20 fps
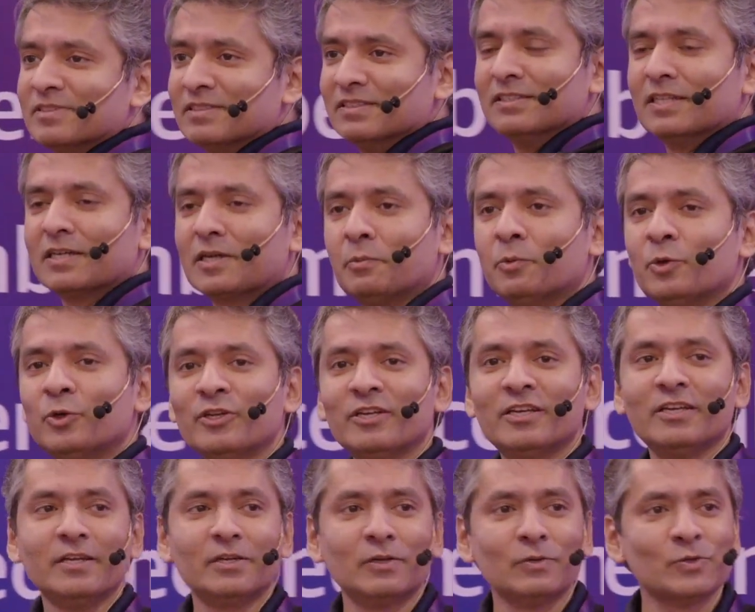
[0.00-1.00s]
the community
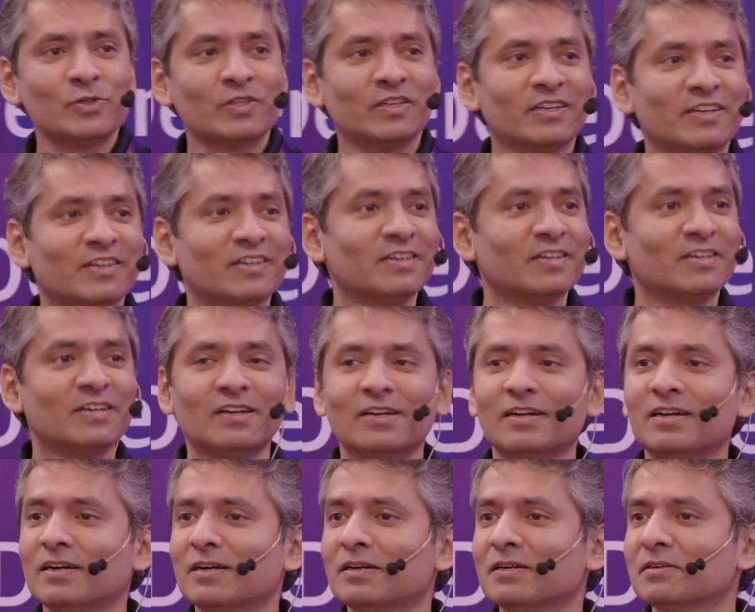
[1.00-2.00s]
heroes here,
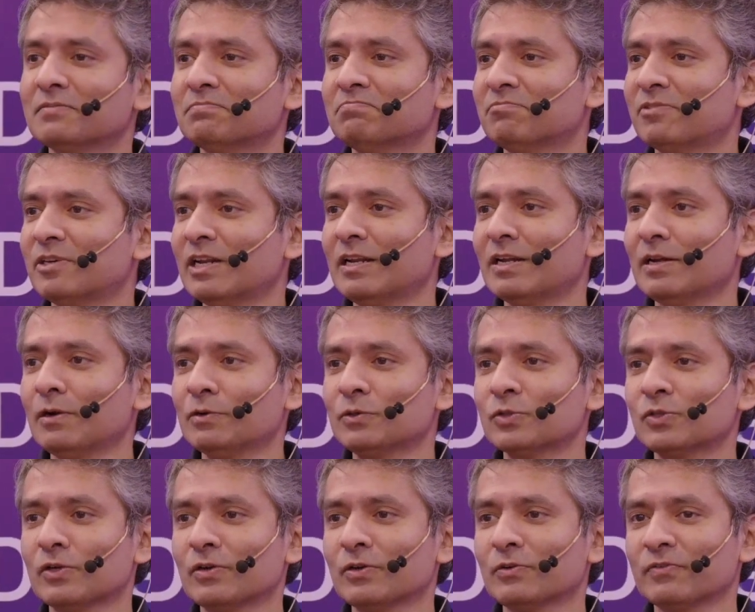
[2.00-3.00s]
really love to
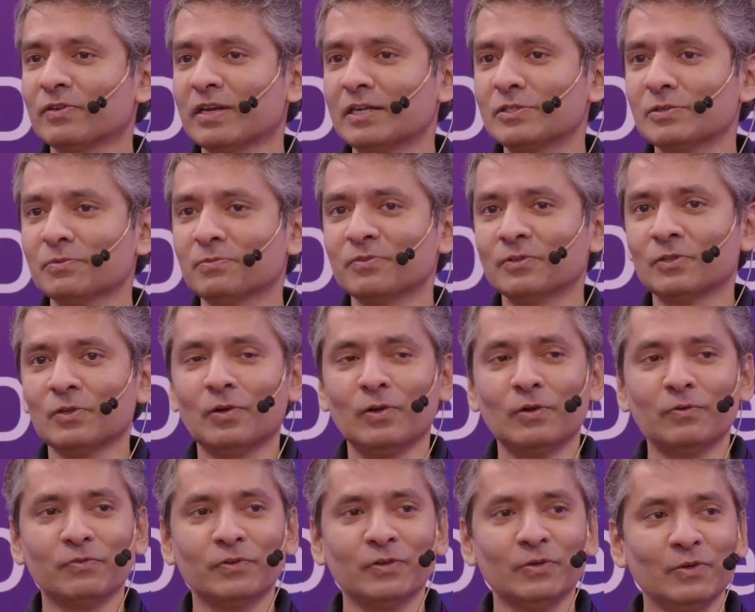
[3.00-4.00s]
sort of catch up with all of
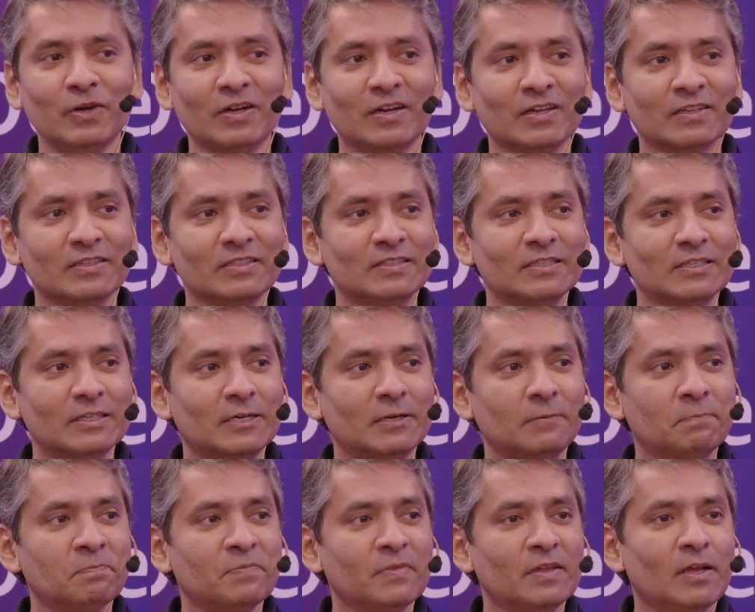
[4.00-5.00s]
you, and
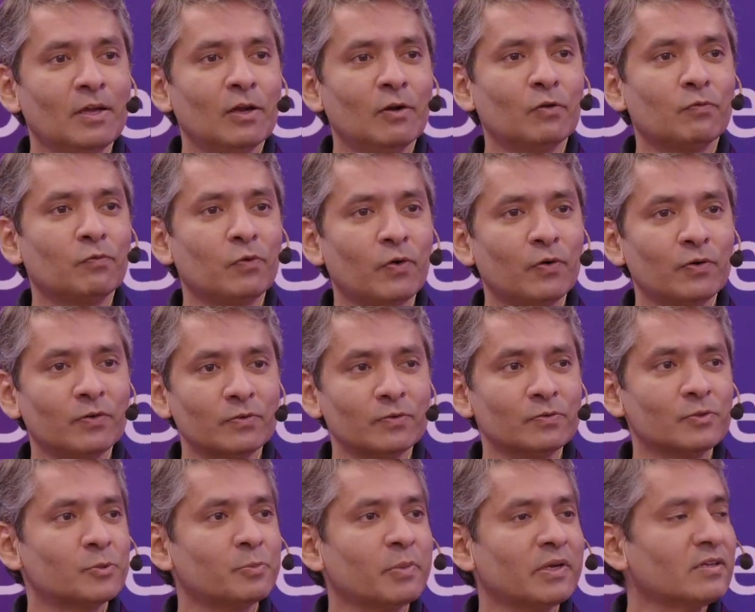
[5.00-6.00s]
look forward to
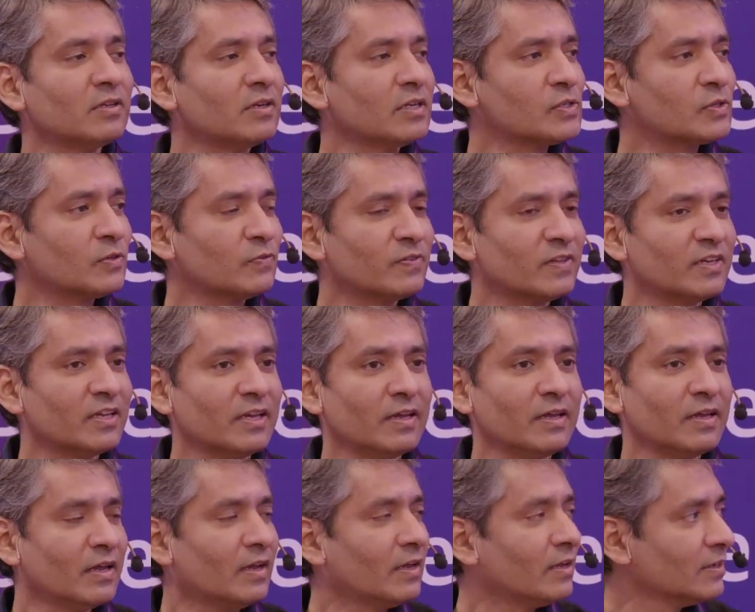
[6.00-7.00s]
spend the rest of the day.
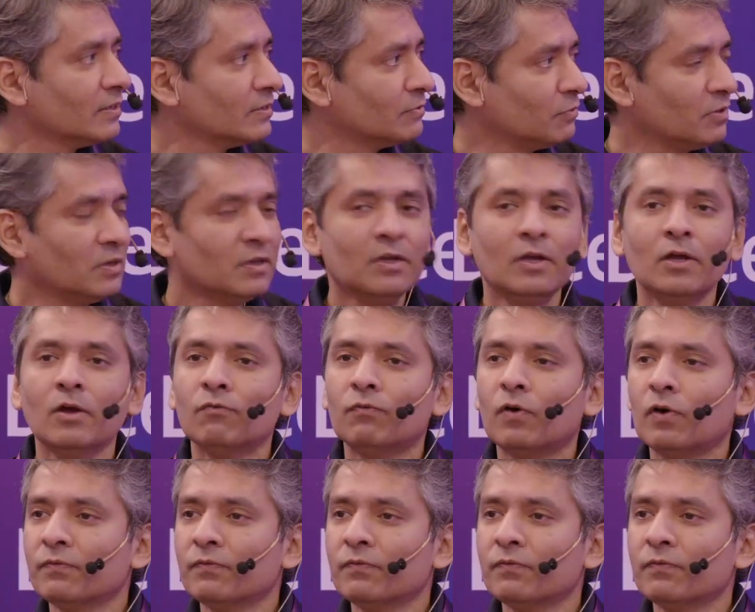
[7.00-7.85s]
And warm